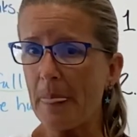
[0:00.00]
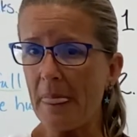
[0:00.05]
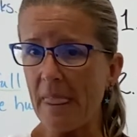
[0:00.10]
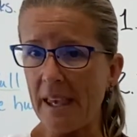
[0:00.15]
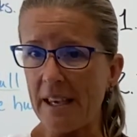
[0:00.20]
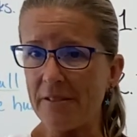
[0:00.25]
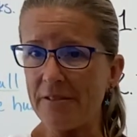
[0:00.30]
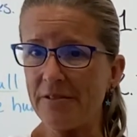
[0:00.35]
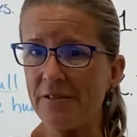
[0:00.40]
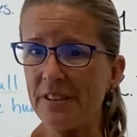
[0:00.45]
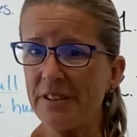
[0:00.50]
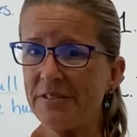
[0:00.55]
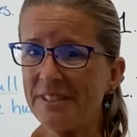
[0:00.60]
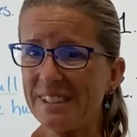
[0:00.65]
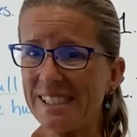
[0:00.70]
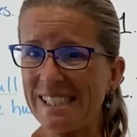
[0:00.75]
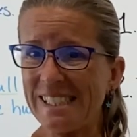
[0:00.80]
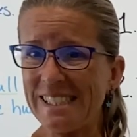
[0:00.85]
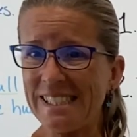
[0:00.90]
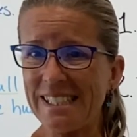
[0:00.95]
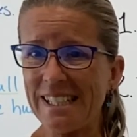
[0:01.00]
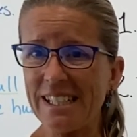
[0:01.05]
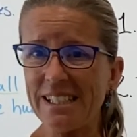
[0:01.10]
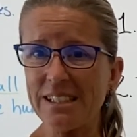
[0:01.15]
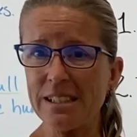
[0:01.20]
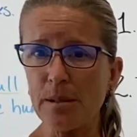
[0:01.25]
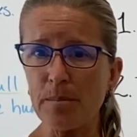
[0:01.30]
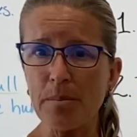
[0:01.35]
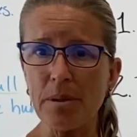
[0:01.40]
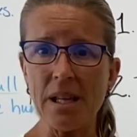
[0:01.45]
a 15-day
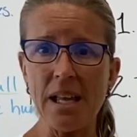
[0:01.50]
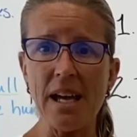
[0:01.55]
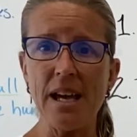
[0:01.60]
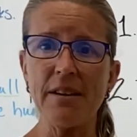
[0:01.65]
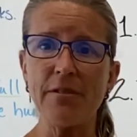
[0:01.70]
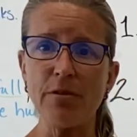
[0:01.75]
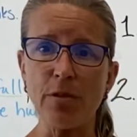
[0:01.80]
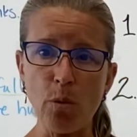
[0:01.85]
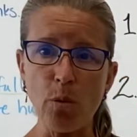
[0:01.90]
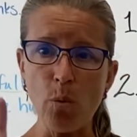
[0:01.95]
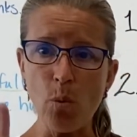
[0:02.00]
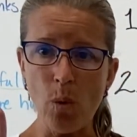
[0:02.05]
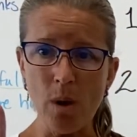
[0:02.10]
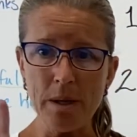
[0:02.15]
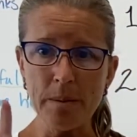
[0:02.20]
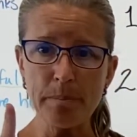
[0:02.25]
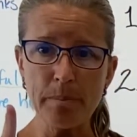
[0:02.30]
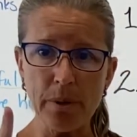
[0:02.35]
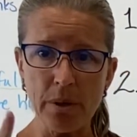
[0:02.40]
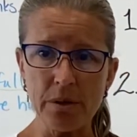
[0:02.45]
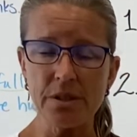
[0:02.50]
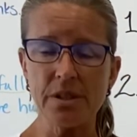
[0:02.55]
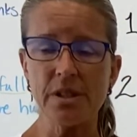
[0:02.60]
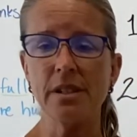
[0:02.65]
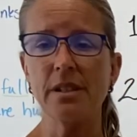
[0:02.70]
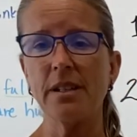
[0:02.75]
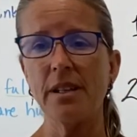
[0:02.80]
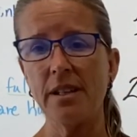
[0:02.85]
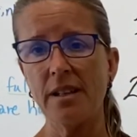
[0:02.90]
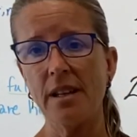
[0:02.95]
supply for one
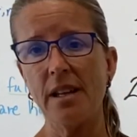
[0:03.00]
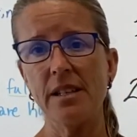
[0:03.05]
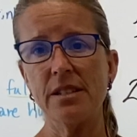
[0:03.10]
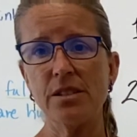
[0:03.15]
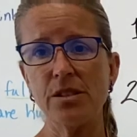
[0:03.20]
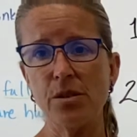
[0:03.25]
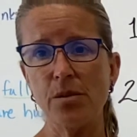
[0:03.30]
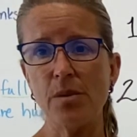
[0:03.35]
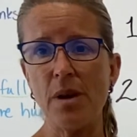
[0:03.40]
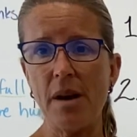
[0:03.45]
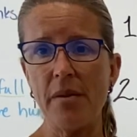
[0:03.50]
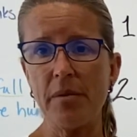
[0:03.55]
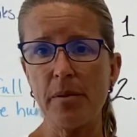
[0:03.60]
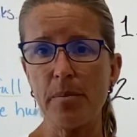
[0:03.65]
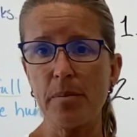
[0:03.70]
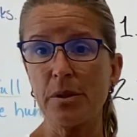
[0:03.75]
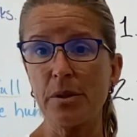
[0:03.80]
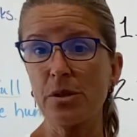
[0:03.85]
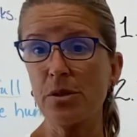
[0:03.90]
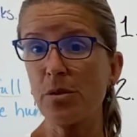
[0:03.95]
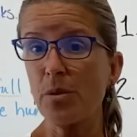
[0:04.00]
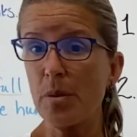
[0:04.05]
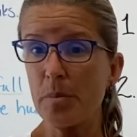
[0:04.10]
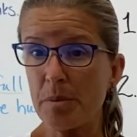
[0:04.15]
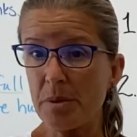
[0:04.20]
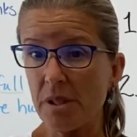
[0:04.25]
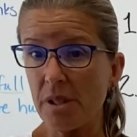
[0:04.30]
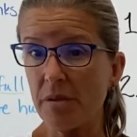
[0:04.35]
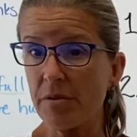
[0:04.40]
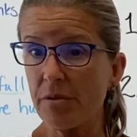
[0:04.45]
person unless you have a
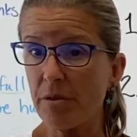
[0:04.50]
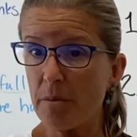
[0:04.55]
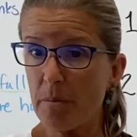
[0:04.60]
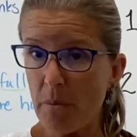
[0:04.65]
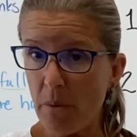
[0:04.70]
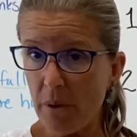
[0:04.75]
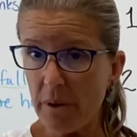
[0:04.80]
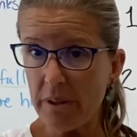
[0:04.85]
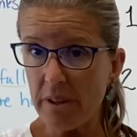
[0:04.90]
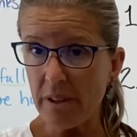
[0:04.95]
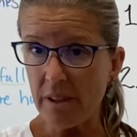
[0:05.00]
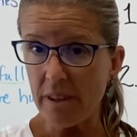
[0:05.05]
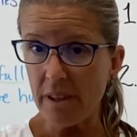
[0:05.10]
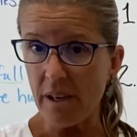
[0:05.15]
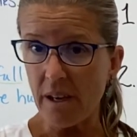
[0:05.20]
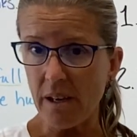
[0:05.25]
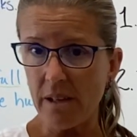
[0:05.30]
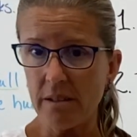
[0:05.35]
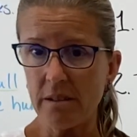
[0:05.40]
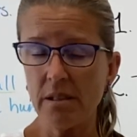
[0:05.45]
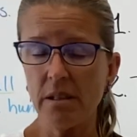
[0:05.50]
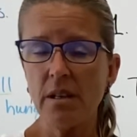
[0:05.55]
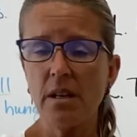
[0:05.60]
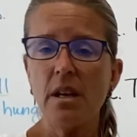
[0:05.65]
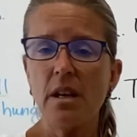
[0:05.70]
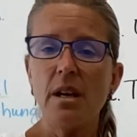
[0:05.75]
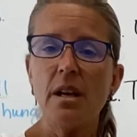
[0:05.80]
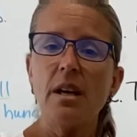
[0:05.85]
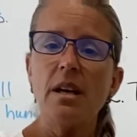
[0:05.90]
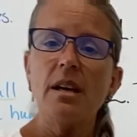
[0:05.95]
prescription for more than that.
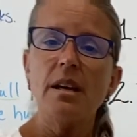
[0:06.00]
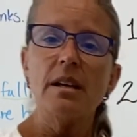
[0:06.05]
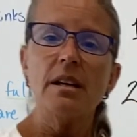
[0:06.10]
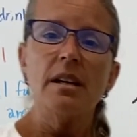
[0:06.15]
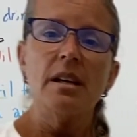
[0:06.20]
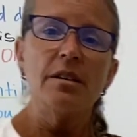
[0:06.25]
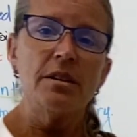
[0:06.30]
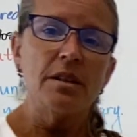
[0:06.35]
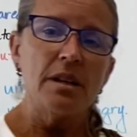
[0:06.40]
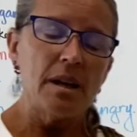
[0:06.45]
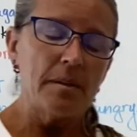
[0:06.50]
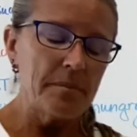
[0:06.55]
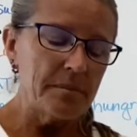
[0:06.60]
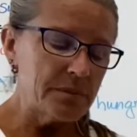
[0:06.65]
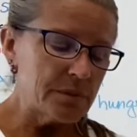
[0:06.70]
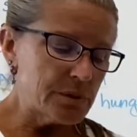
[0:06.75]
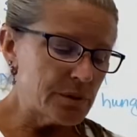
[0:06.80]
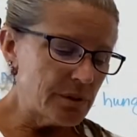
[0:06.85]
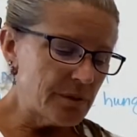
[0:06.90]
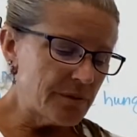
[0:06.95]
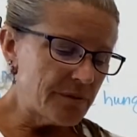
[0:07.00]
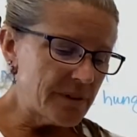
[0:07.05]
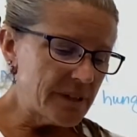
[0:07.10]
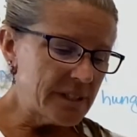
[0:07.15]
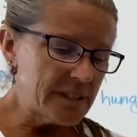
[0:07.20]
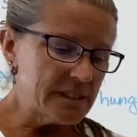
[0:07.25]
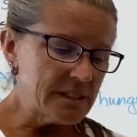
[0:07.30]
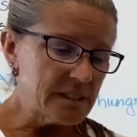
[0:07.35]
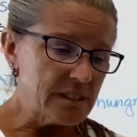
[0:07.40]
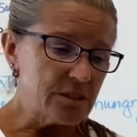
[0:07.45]
Pseudoephed
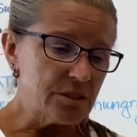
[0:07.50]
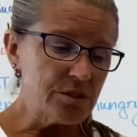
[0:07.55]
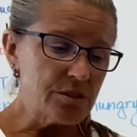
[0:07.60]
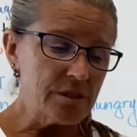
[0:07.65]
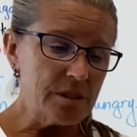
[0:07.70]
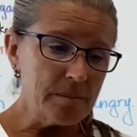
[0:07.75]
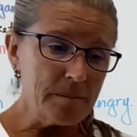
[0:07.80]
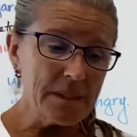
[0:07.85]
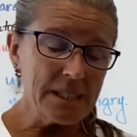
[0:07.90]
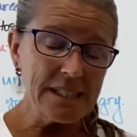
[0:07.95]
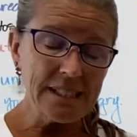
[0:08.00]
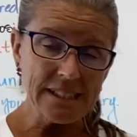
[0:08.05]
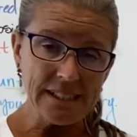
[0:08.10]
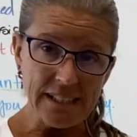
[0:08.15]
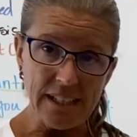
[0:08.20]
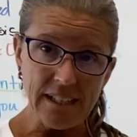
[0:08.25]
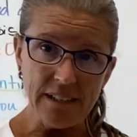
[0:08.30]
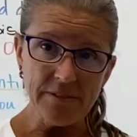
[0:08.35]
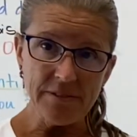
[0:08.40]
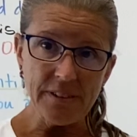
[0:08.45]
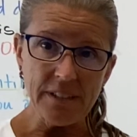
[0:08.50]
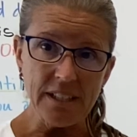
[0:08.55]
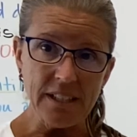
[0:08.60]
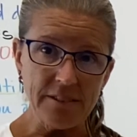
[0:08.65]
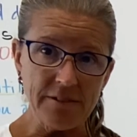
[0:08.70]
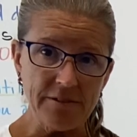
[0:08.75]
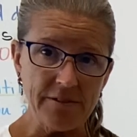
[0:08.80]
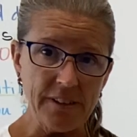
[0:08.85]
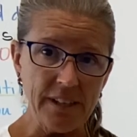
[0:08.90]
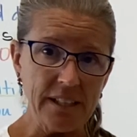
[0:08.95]
is extremely safe and
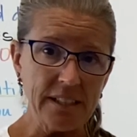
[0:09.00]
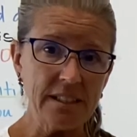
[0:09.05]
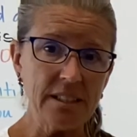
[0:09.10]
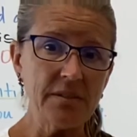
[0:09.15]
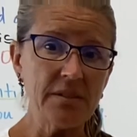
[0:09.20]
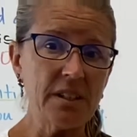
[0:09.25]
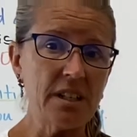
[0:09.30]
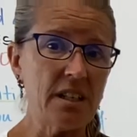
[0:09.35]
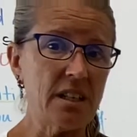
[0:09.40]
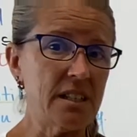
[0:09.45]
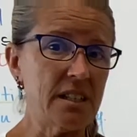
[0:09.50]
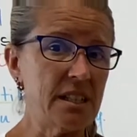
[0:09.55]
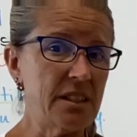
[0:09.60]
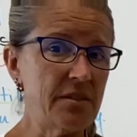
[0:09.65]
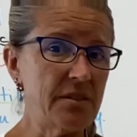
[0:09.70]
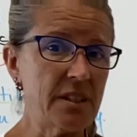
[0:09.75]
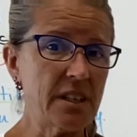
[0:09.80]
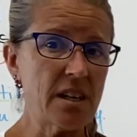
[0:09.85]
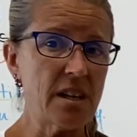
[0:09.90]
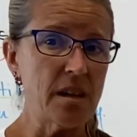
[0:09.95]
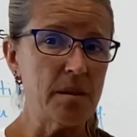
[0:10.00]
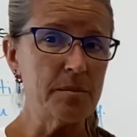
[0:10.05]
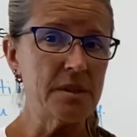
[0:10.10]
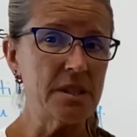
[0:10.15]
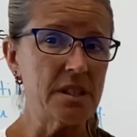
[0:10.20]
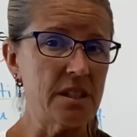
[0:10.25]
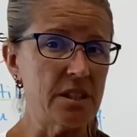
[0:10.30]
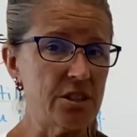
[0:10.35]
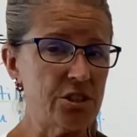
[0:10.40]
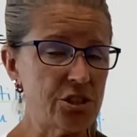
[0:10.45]
effective, and it even comes
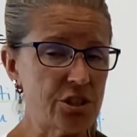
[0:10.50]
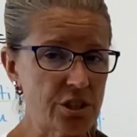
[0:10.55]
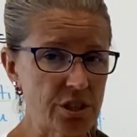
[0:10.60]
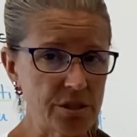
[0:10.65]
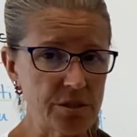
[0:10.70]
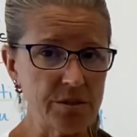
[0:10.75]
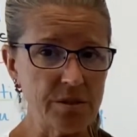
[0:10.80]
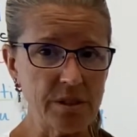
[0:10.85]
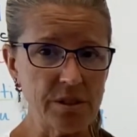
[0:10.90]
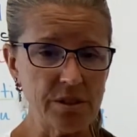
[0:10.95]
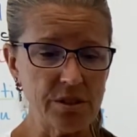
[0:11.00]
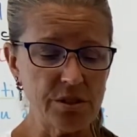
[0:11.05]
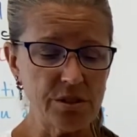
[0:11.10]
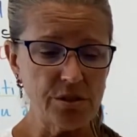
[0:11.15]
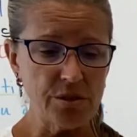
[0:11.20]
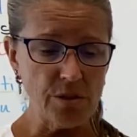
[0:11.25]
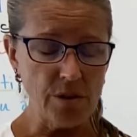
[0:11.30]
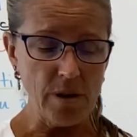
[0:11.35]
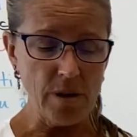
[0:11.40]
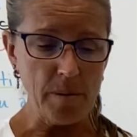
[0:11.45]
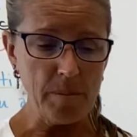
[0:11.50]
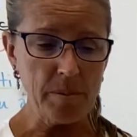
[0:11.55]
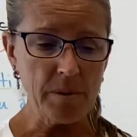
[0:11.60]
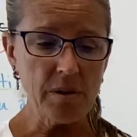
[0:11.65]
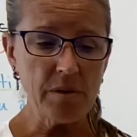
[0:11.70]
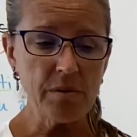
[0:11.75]
in a children's syrup.